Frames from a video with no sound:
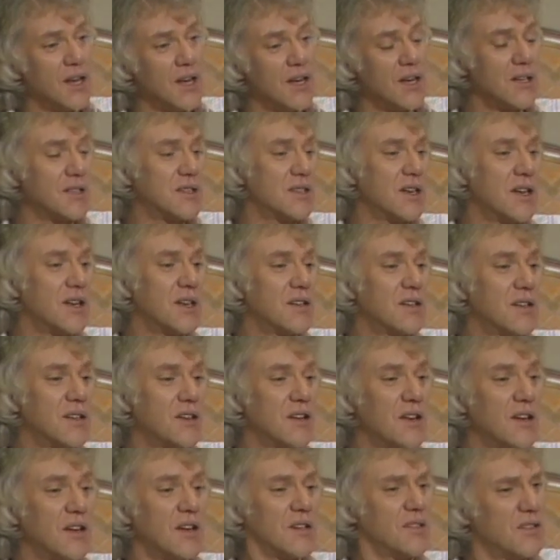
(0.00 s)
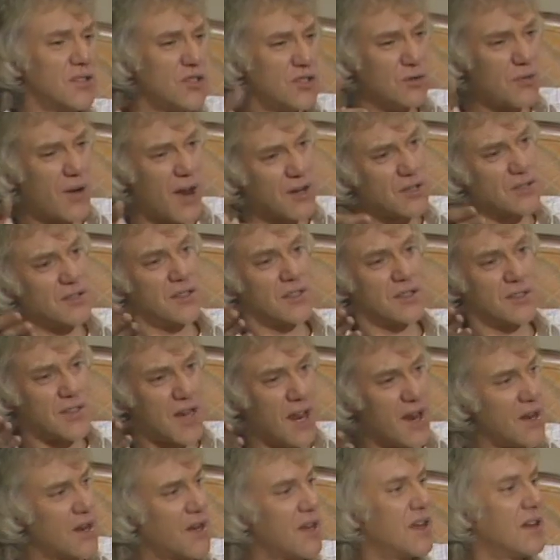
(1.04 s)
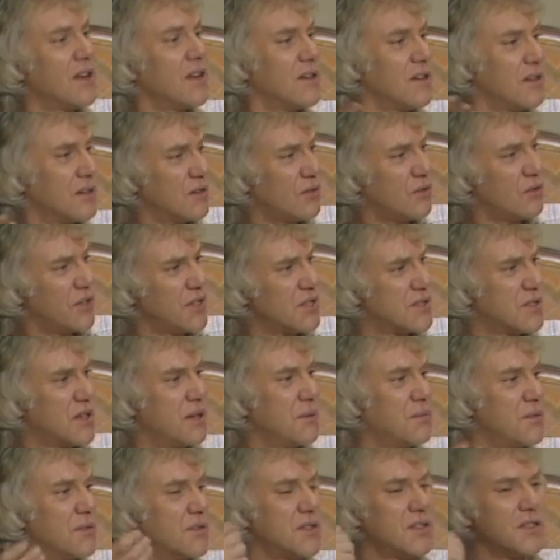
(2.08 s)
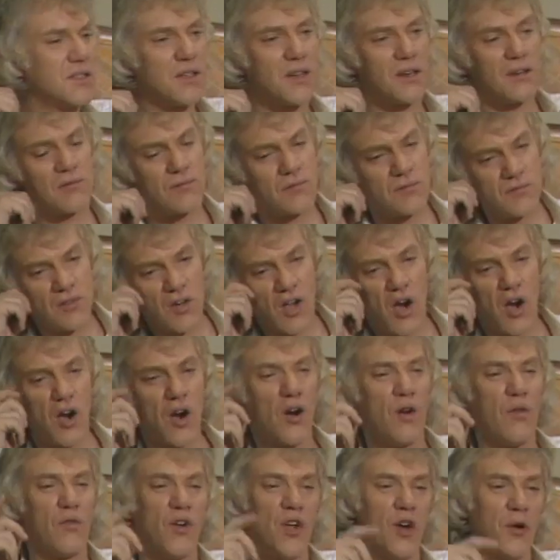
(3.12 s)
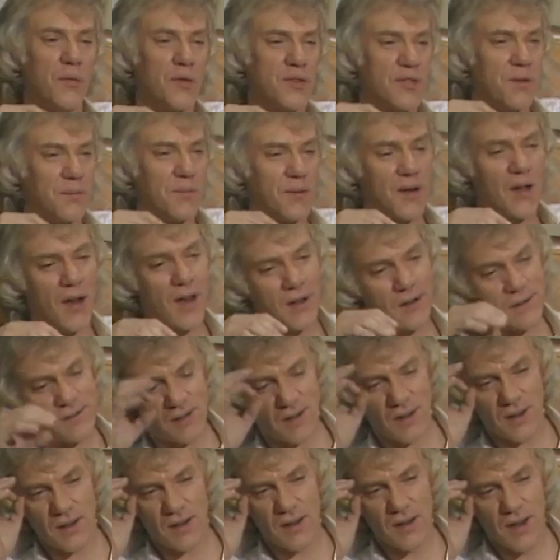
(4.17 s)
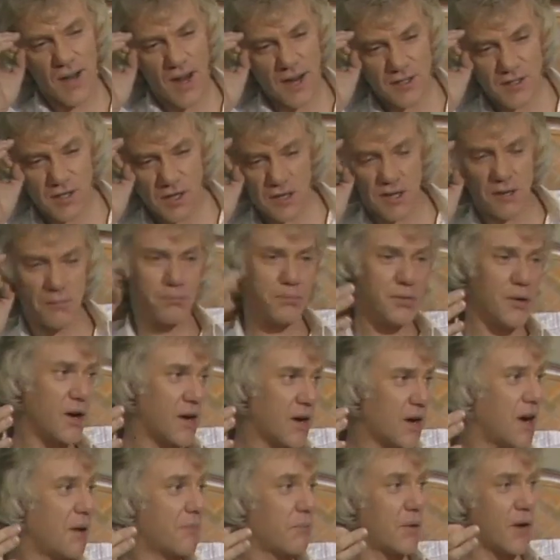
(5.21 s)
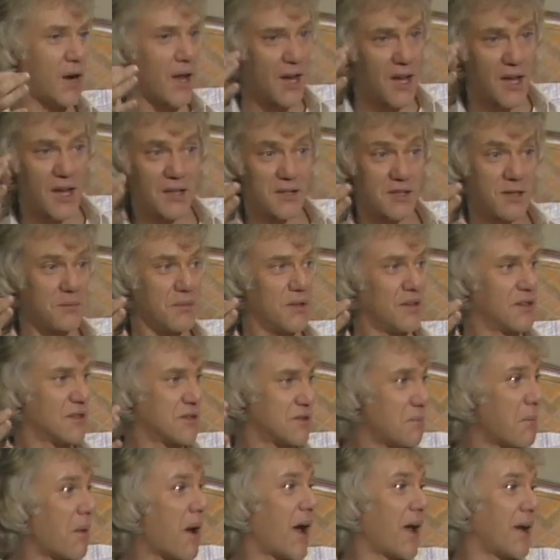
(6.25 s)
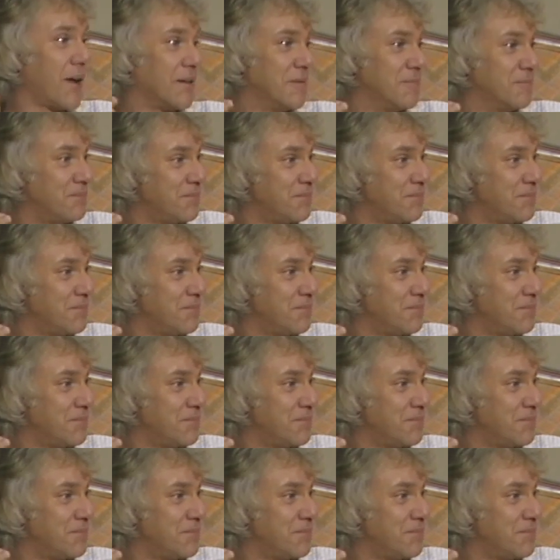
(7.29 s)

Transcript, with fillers: He said, uh, I said, do you actually take in uh, all these numbers? He said, no, no. He said, but I, I suddenly perk up when I hear something that's mine.